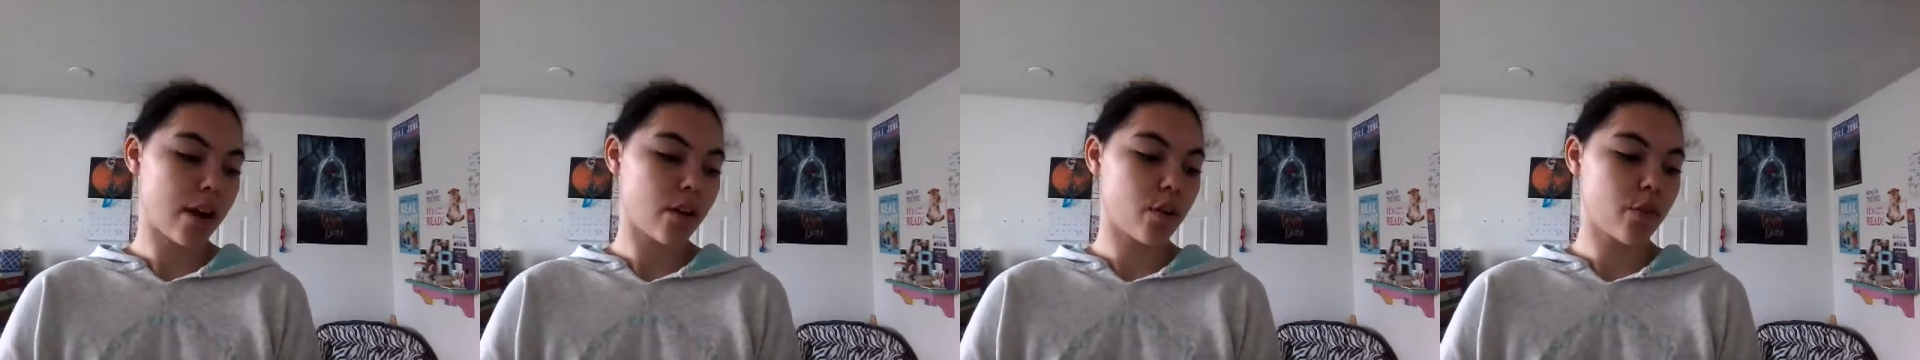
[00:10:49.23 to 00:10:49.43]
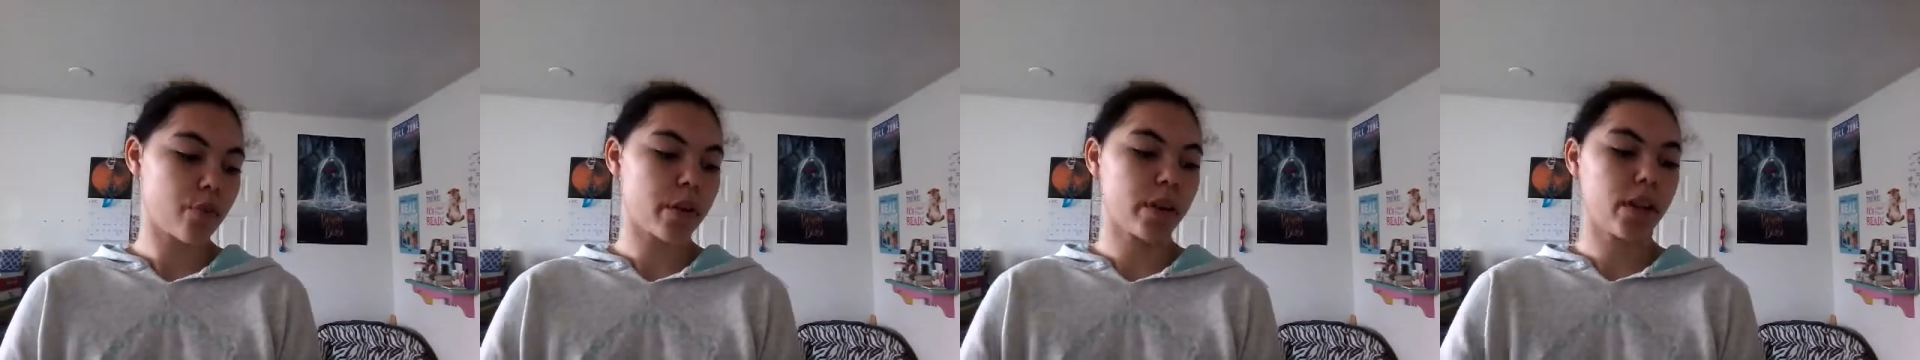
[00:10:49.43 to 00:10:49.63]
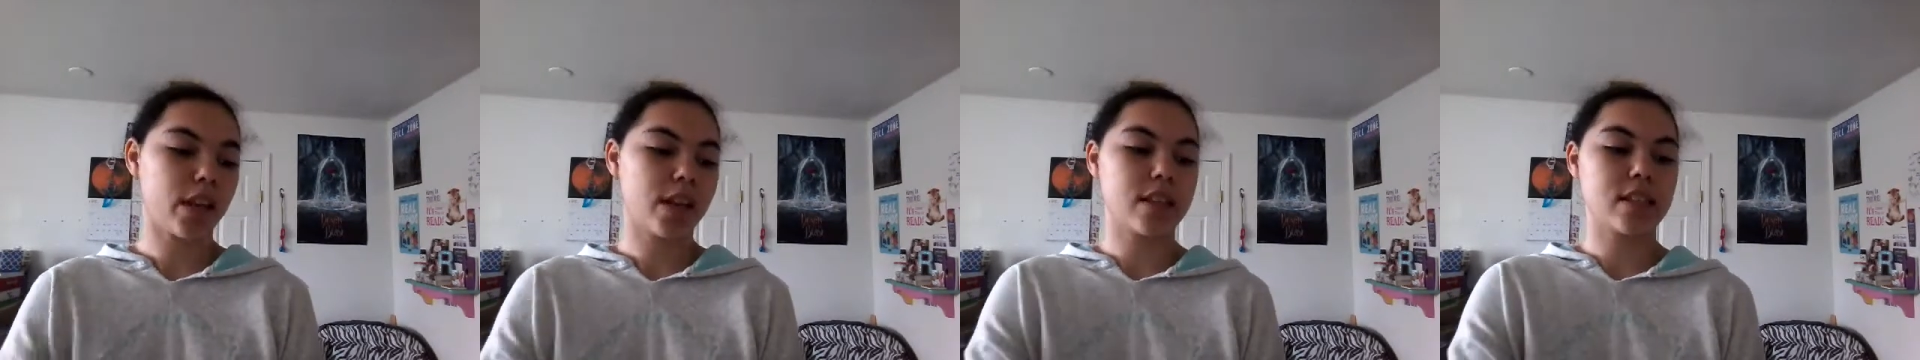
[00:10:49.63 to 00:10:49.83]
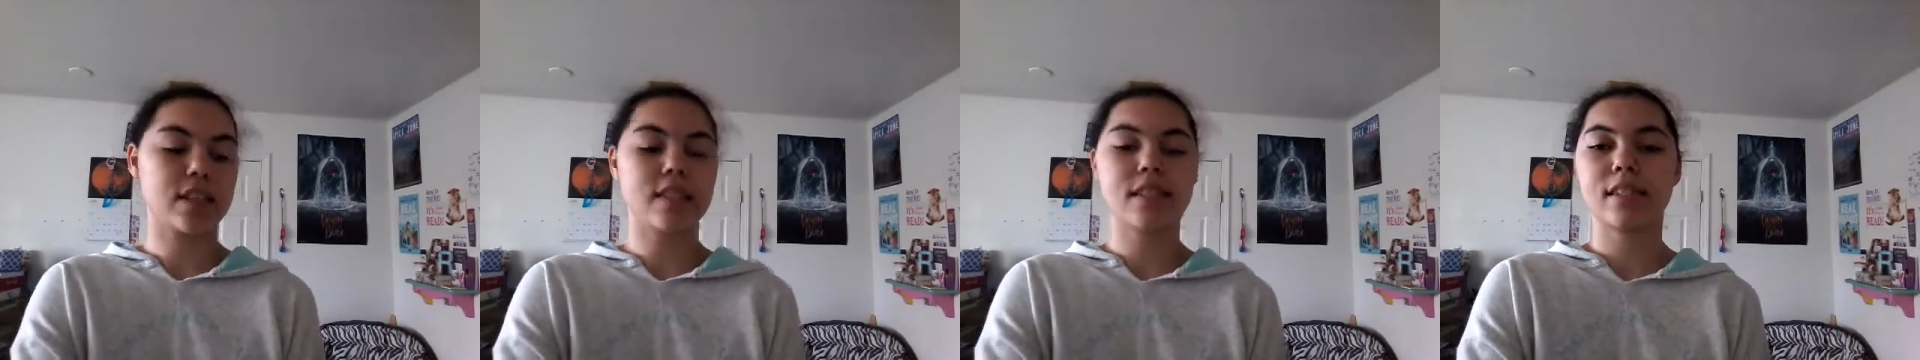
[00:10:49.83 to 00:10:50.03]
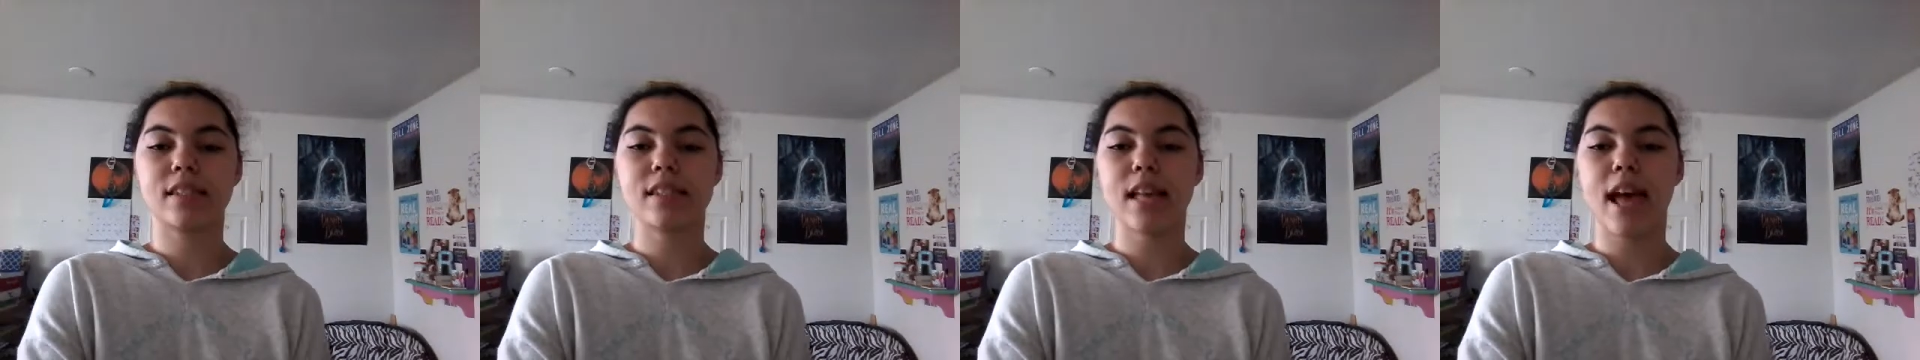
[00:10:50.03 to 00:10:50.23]
don't really
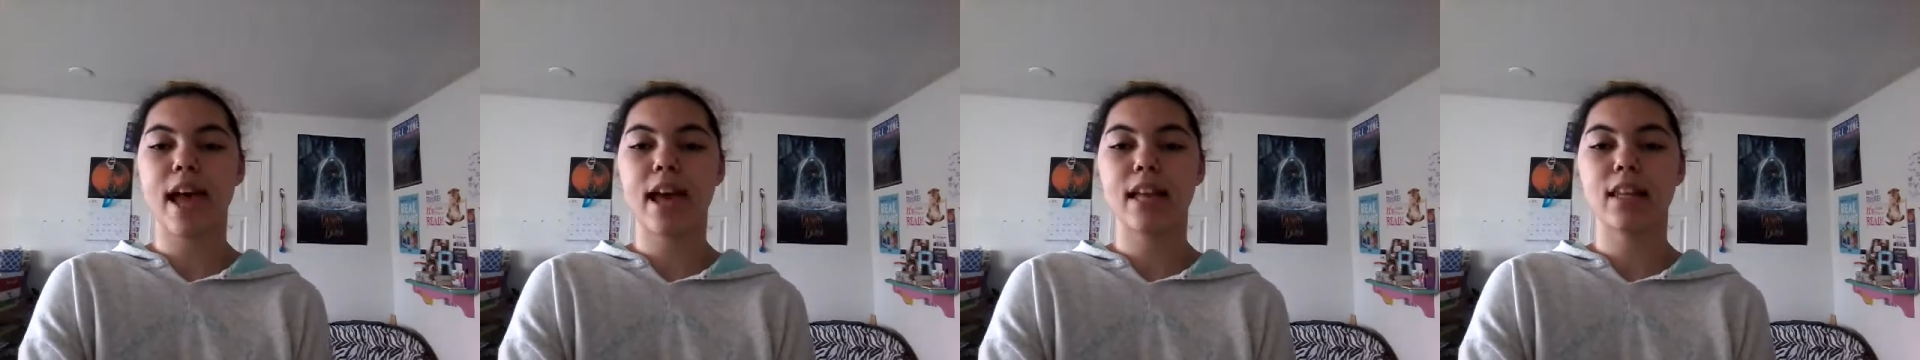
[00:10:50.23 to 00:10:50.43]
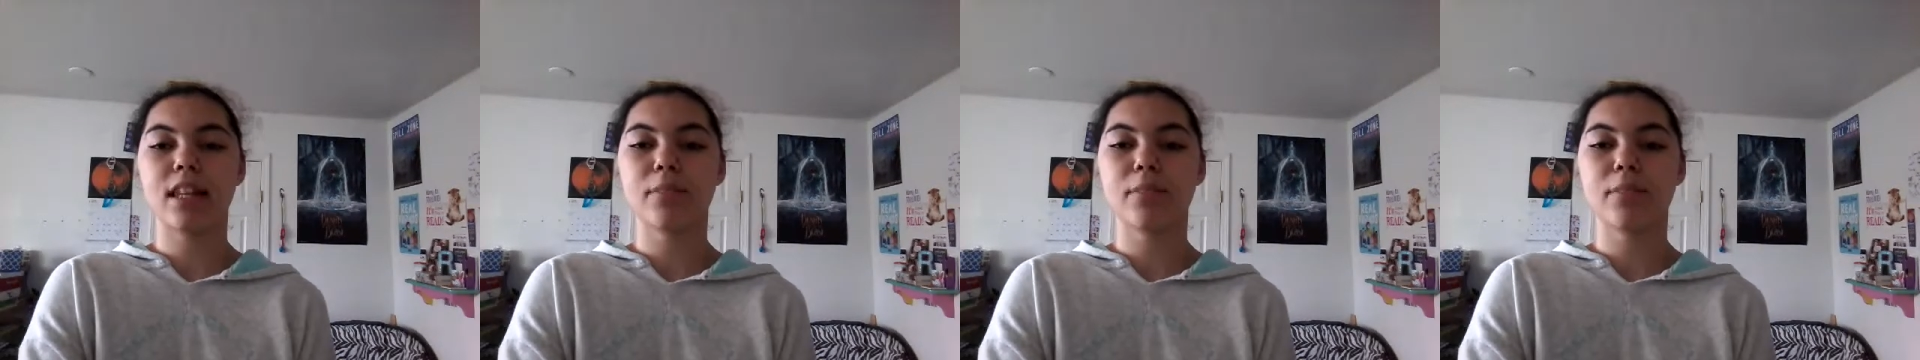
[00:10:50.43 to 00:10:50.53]
say,